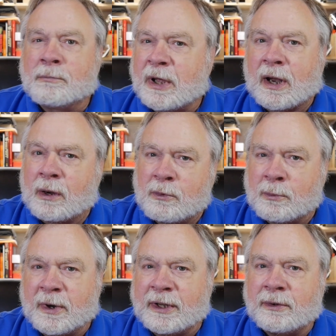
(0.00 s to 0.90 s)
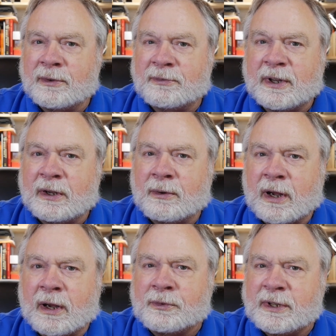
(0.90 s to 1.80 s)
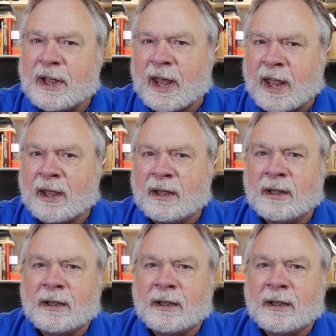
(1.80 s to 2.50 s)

But I will bring you a video every day